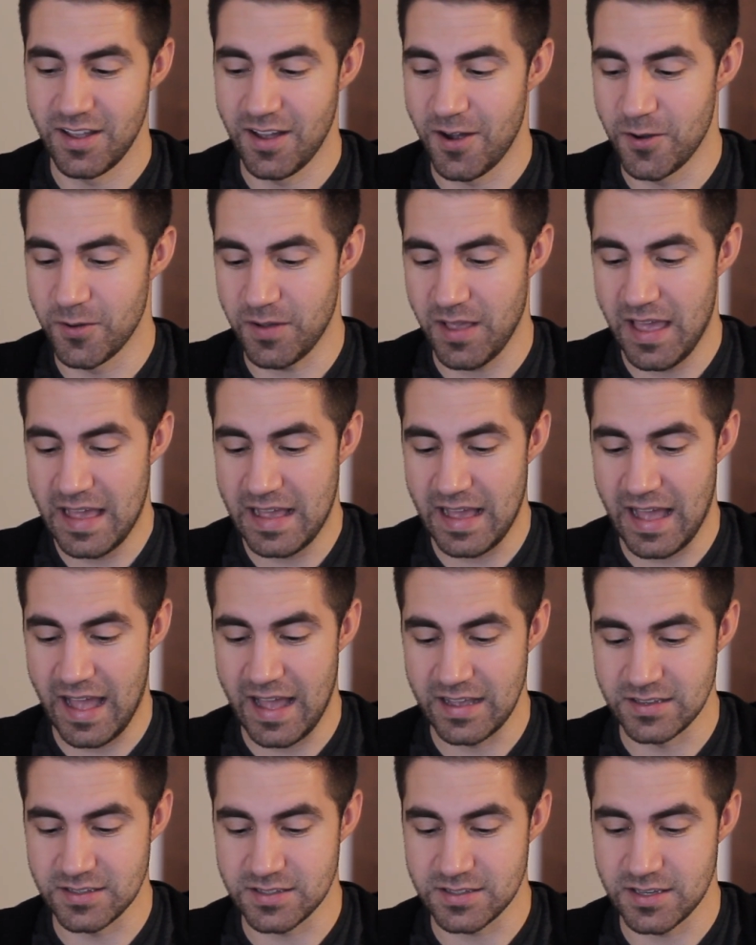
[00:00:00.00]
Okay,
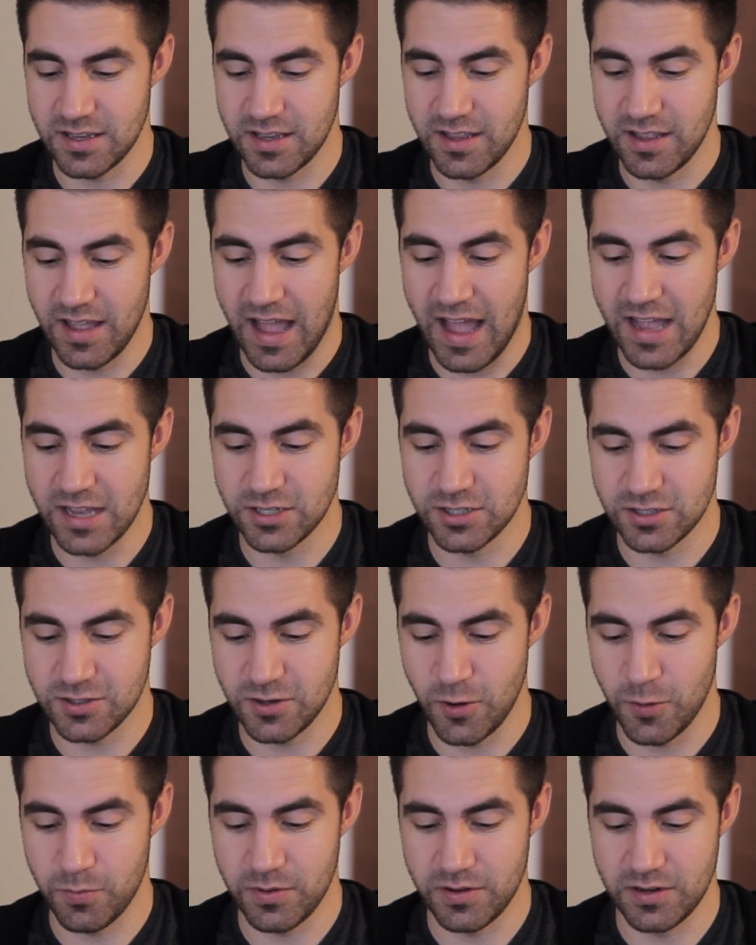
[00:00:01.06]
guys. I just
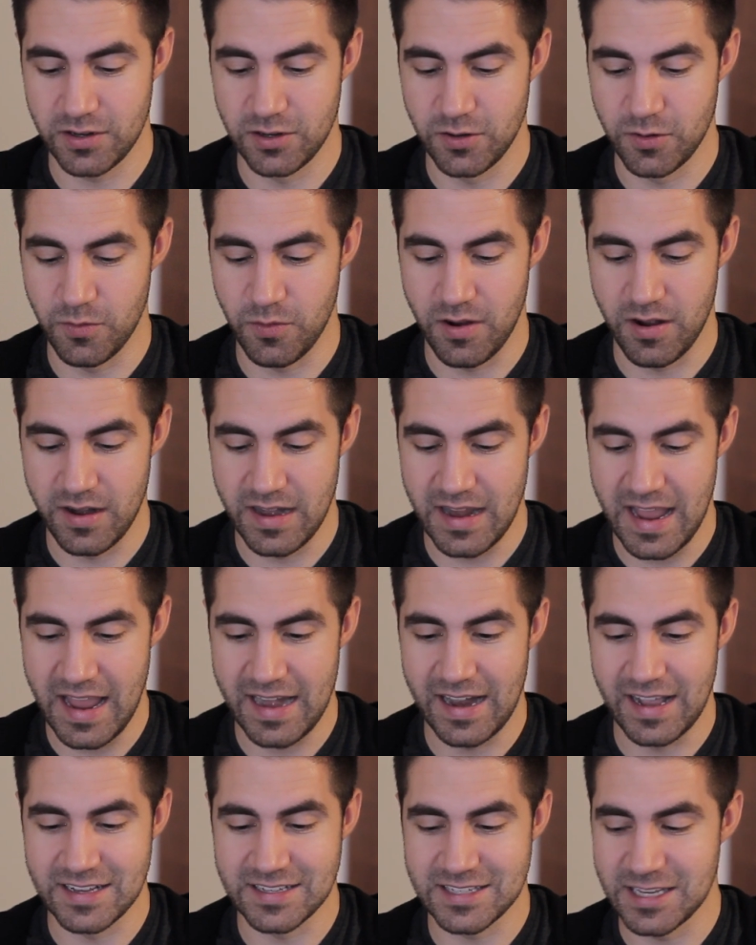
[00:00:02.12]
opened a new one, and
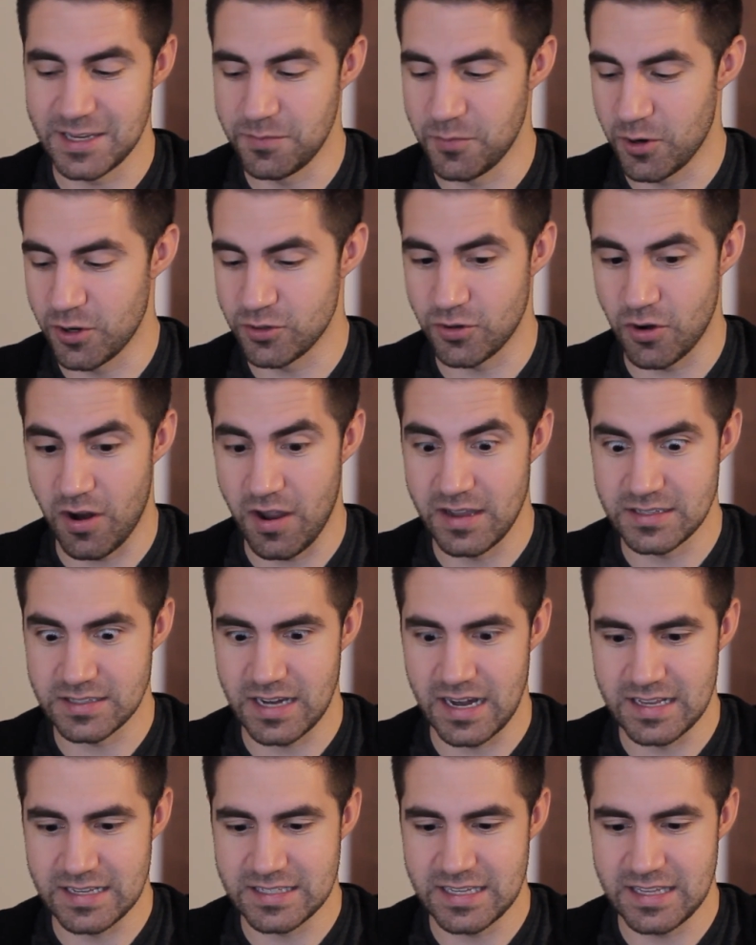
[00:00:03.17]
I see more drawings,
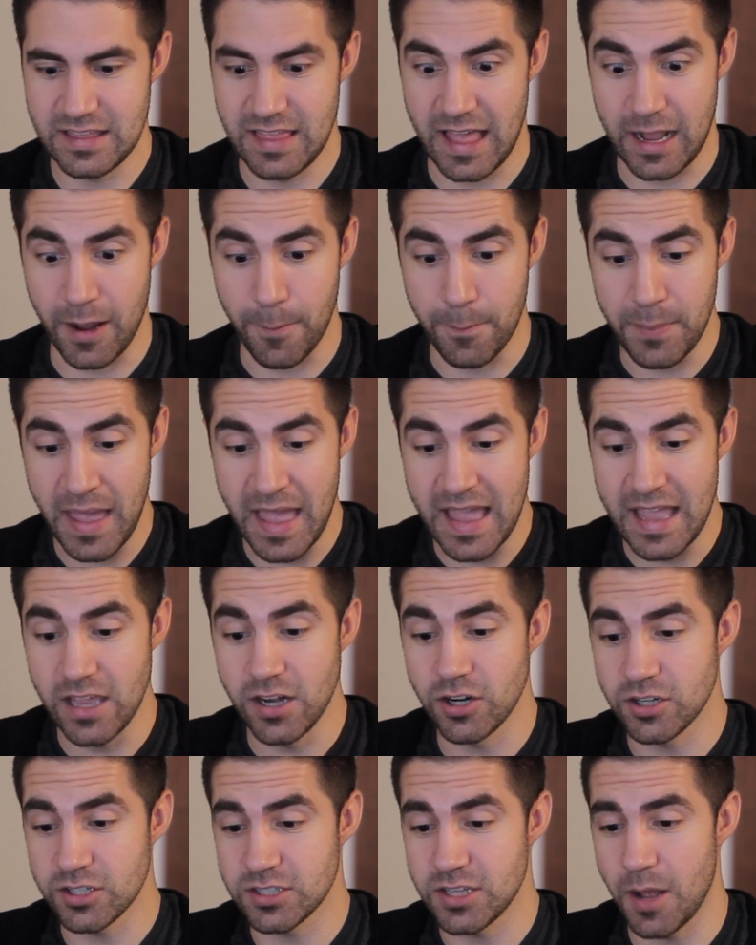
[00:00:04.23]
and I see like a
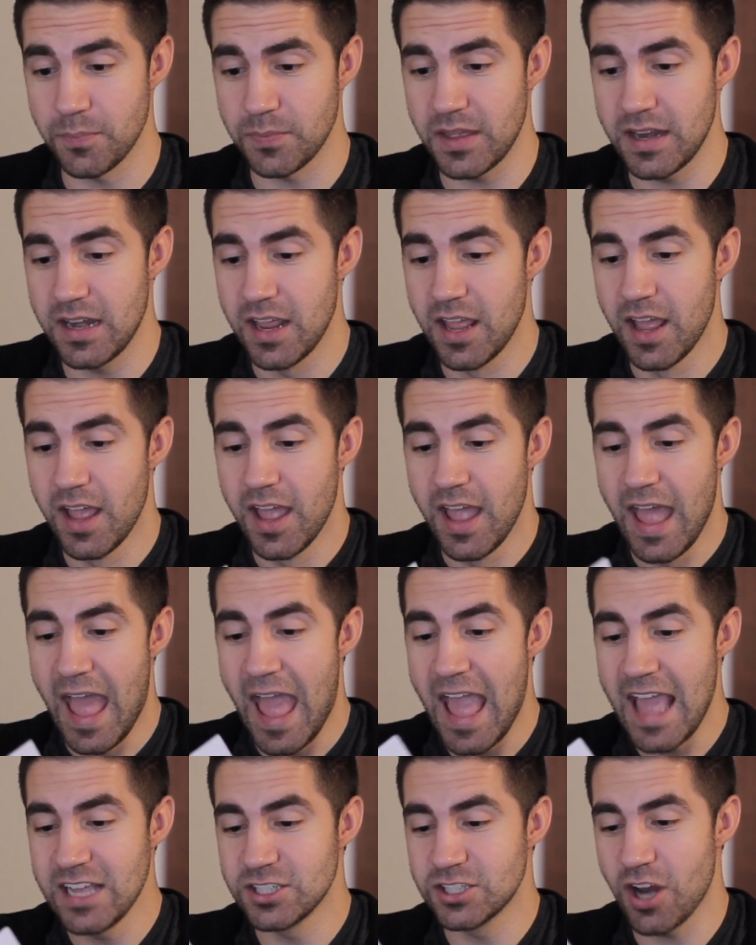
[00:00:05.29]
pin or something.
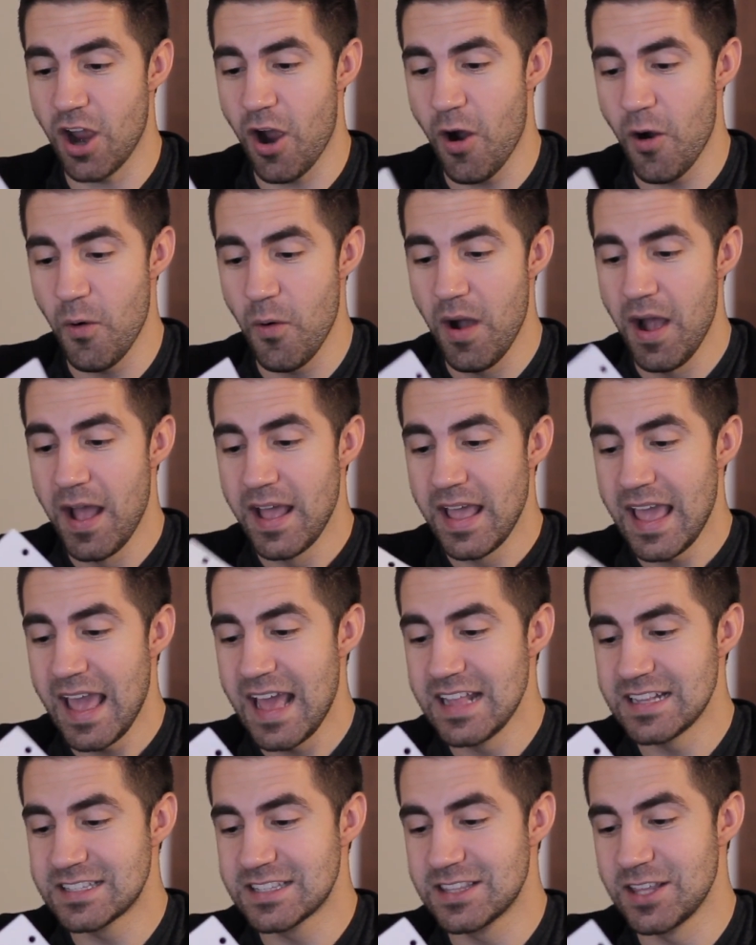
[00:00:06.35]
Hey, Joe.
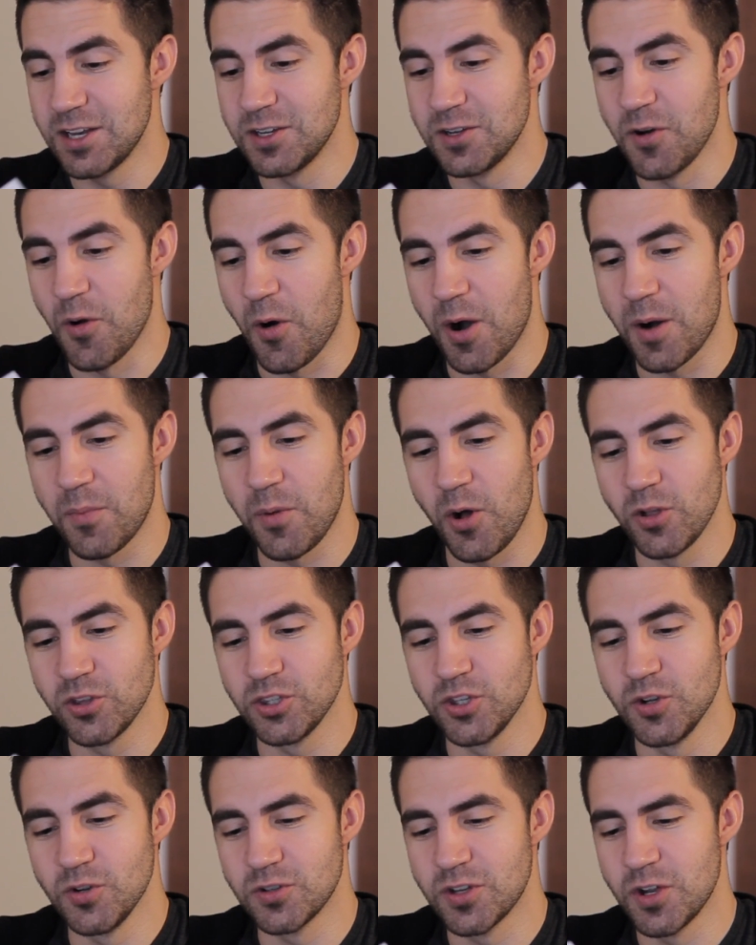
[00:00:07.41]
It's the normal
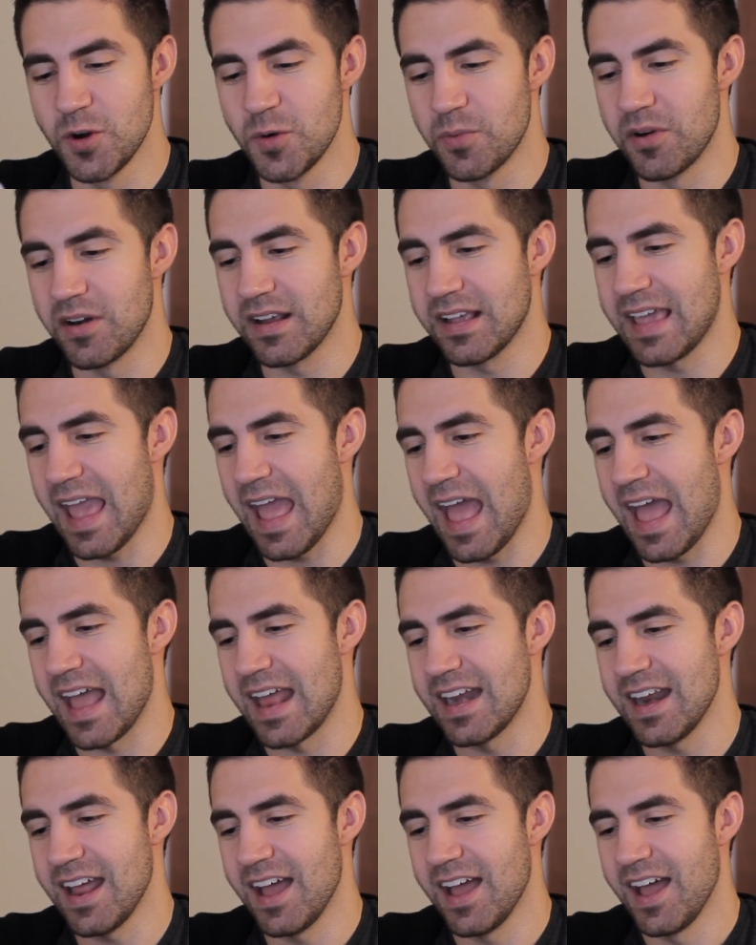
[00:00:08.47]
YouTuber
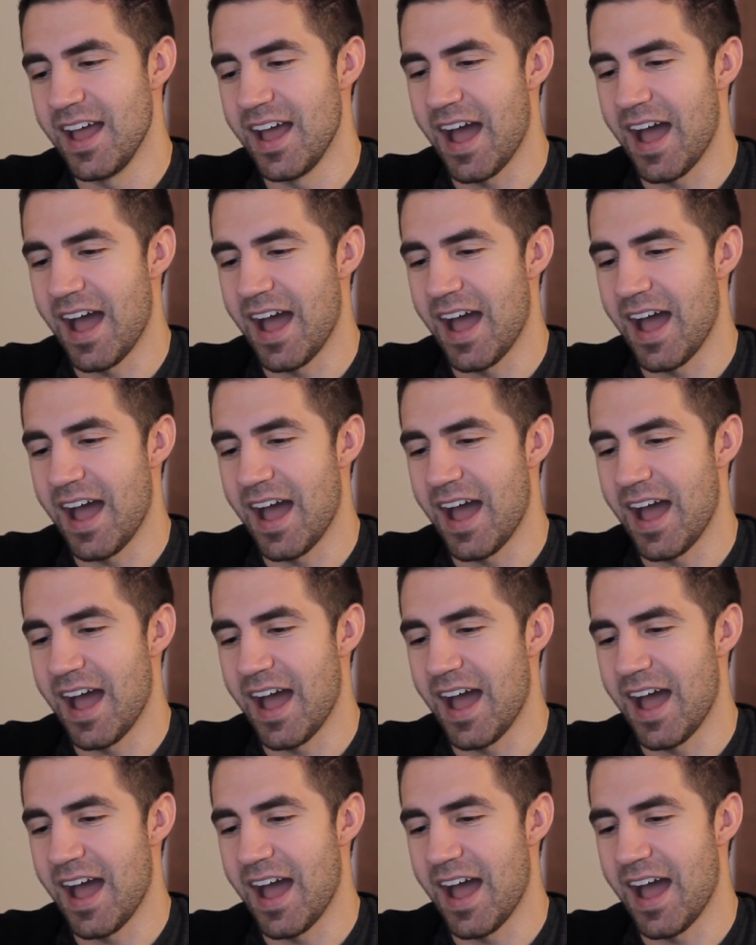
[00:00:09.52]
again.